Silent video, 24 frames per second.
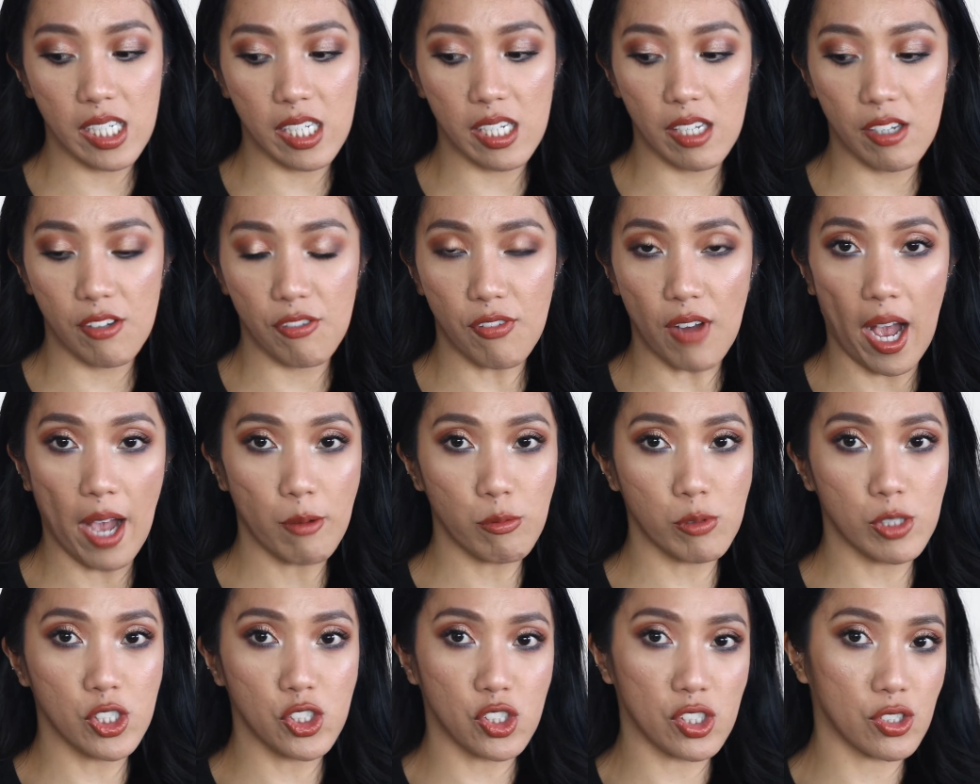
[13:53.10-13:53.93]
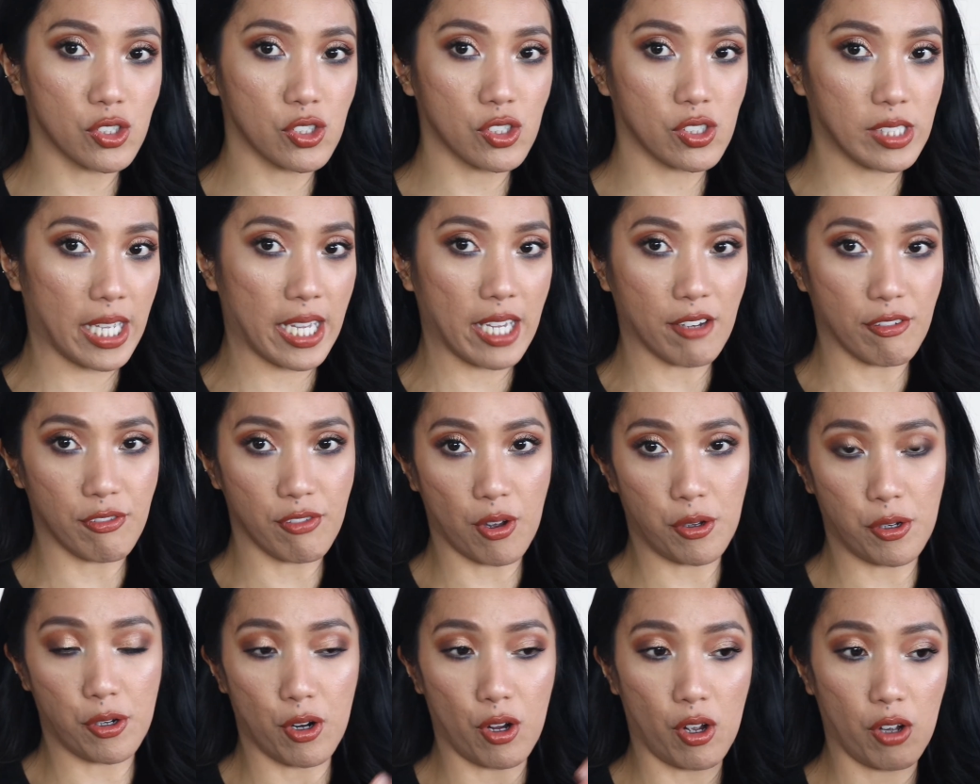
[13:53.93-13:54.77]
if I were just to take a
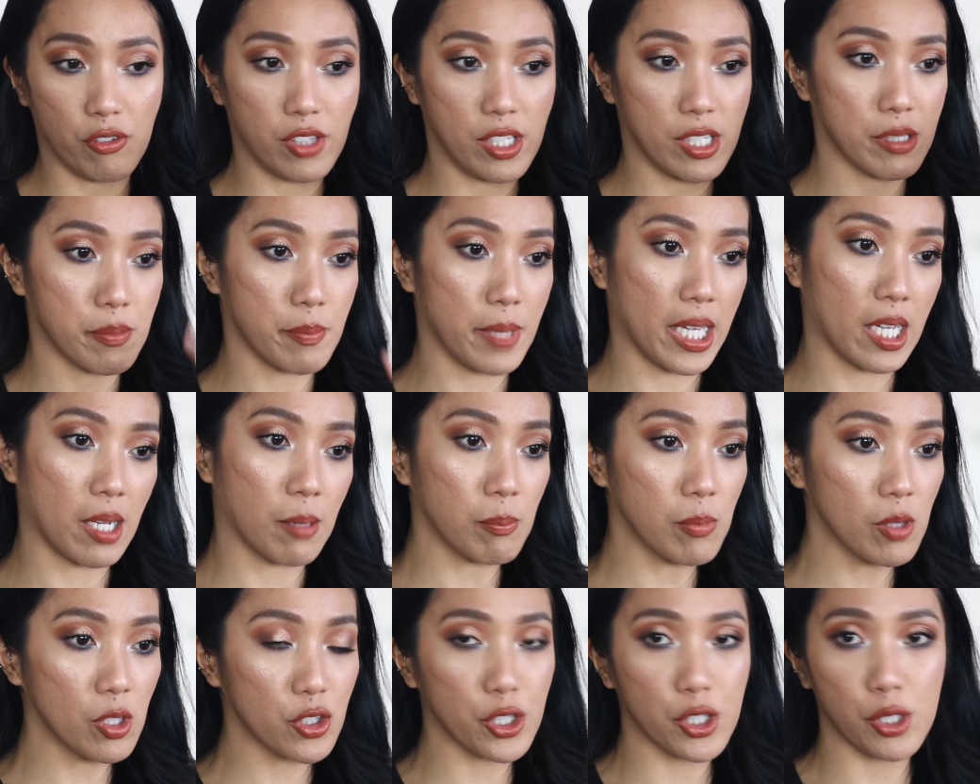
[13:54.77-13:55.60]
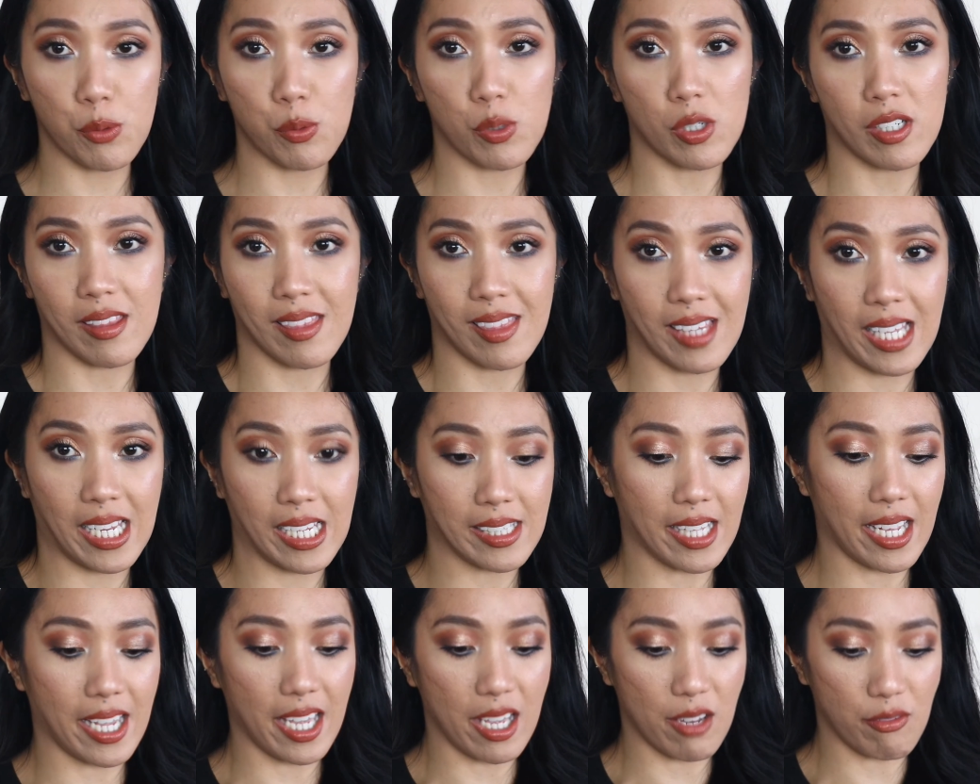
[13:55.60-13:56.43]
photo of this makeup look, you wouldn't think
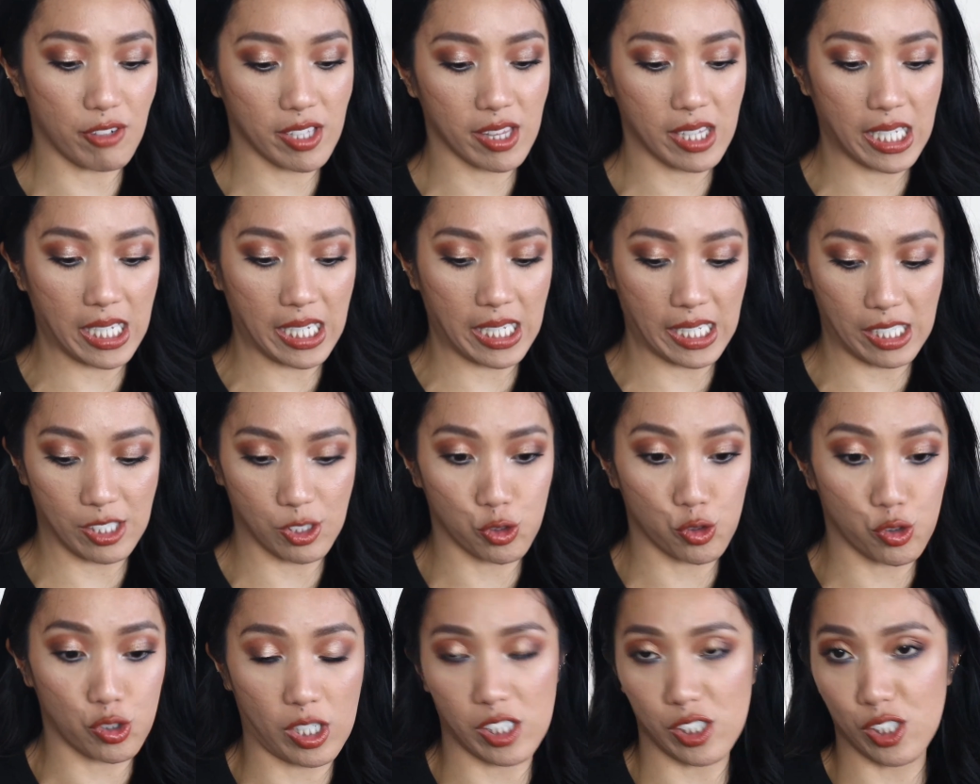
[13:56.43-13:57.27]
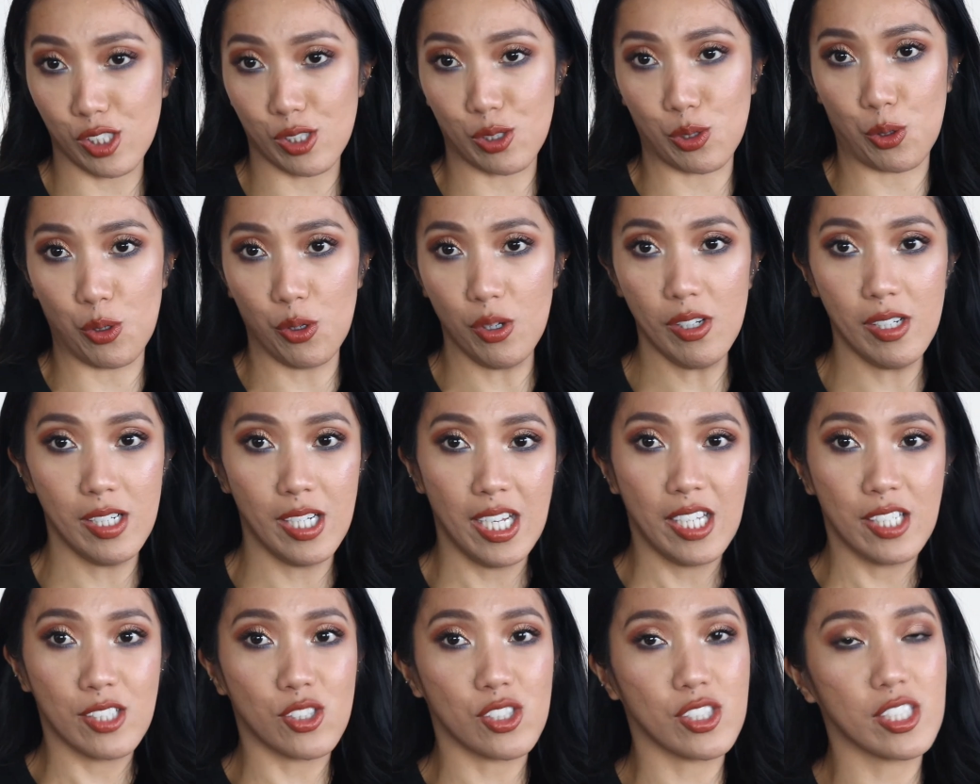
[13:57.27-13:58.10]
that everything is drugstore.
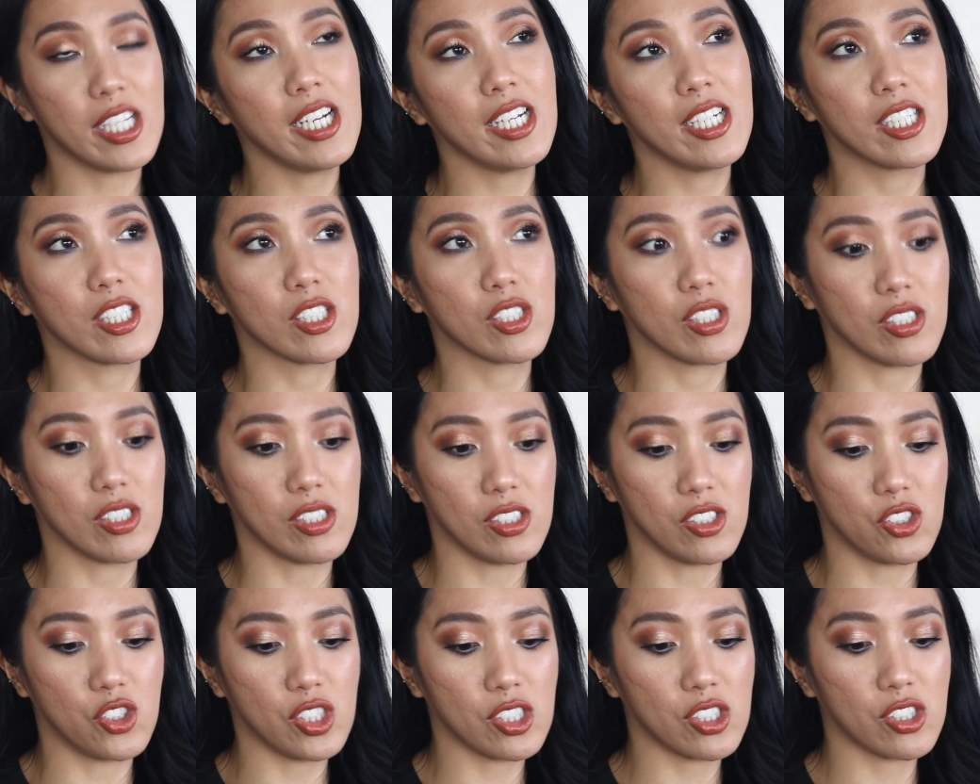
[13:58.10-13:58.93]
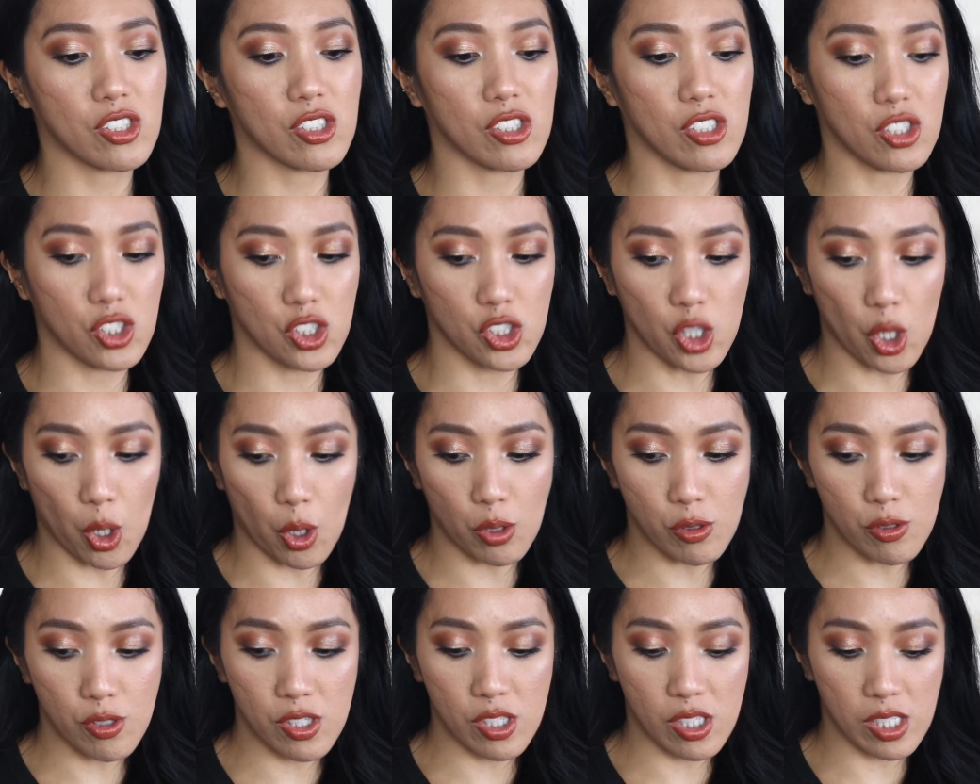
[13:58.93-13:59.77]
So that just
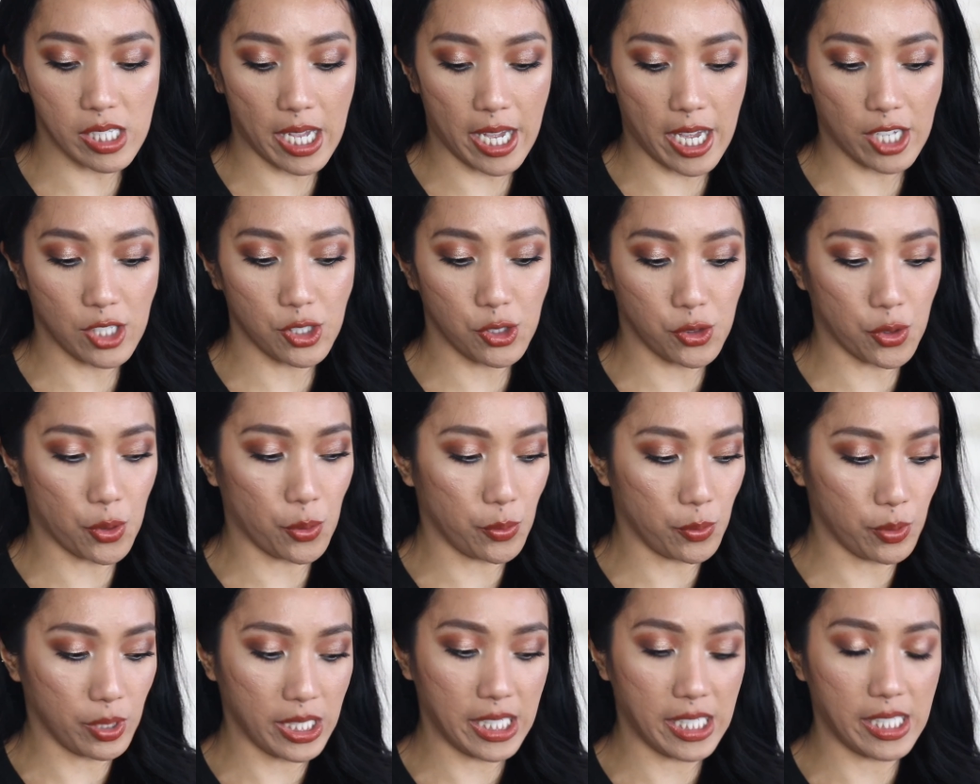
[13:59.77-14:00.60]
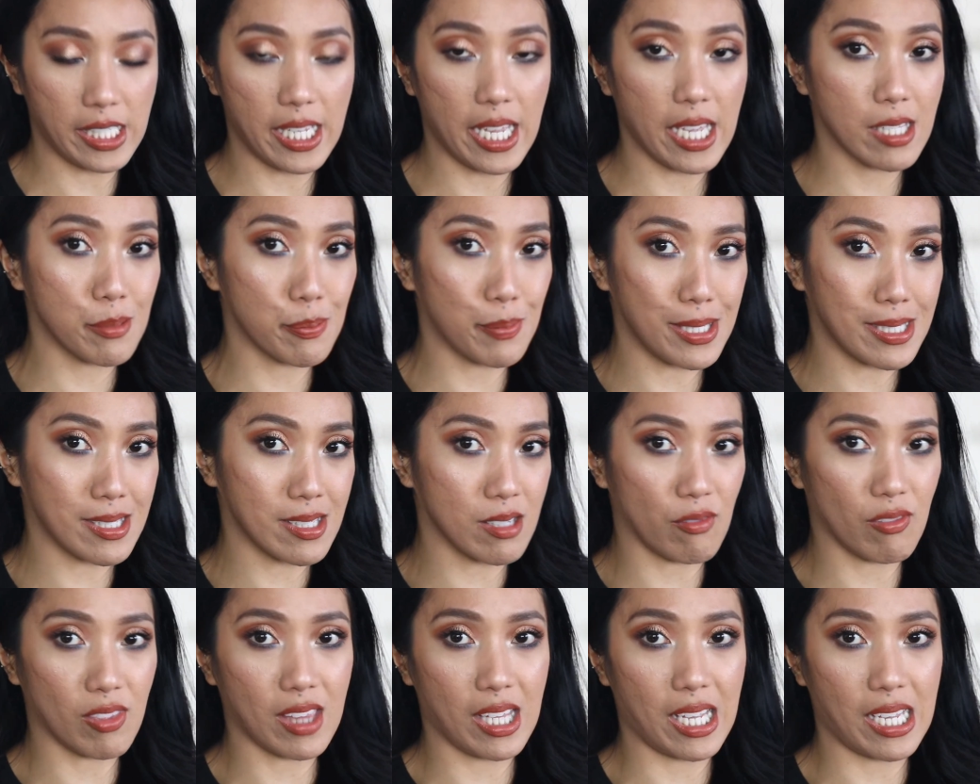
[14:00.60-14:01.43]
shows that you don't need
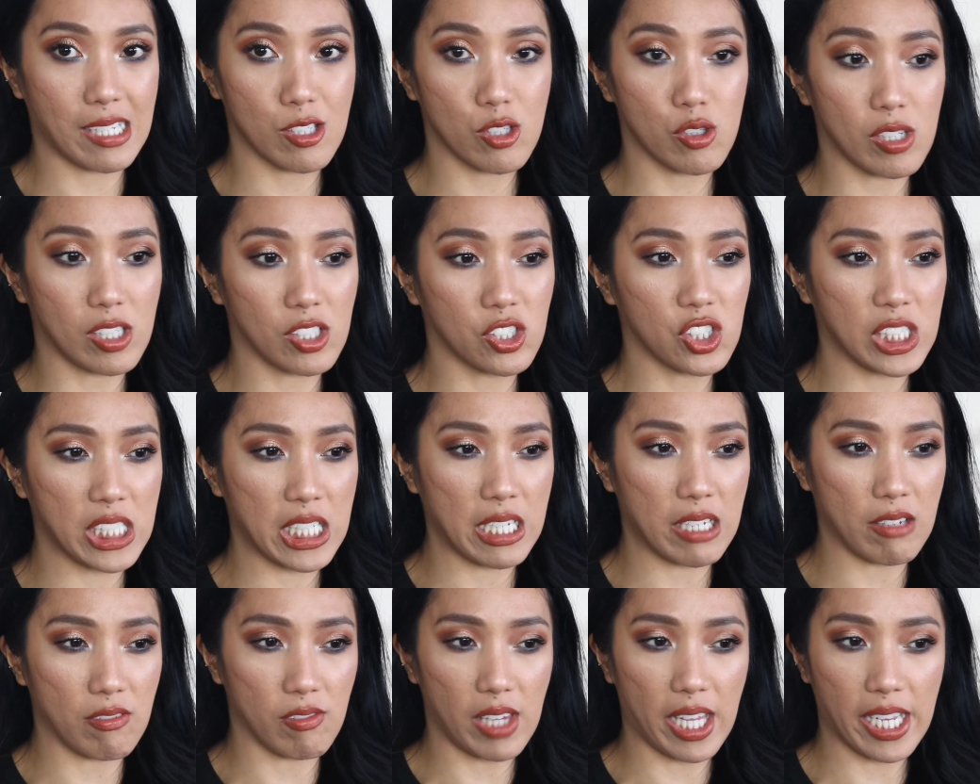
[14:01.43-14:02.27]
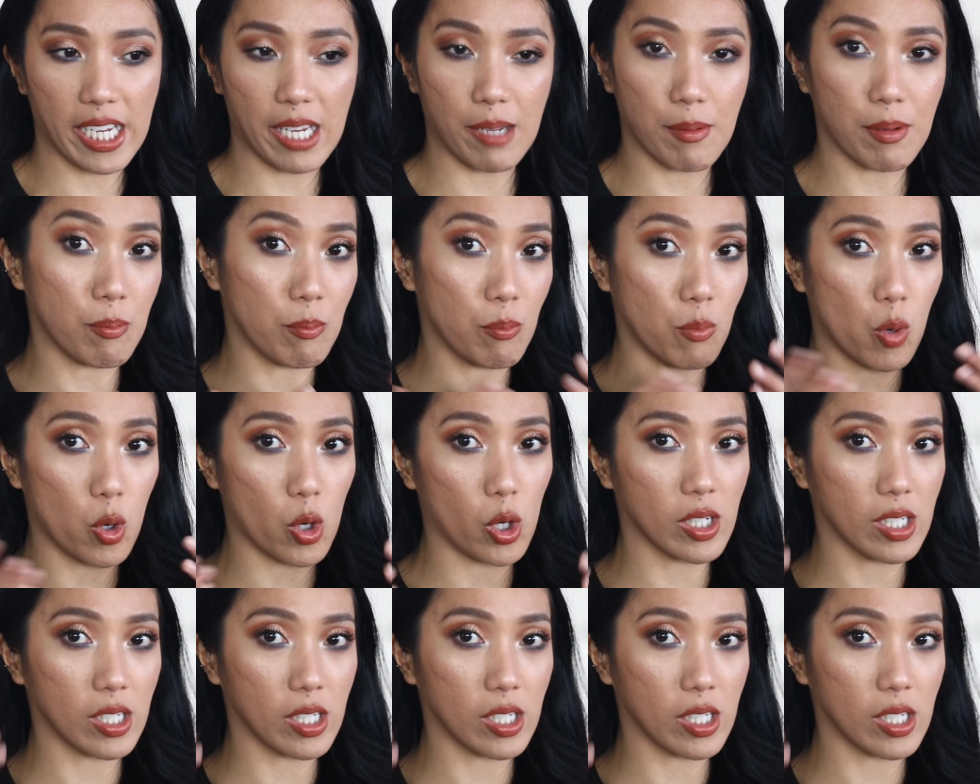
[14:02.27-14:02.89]
expensive things to achieve like a more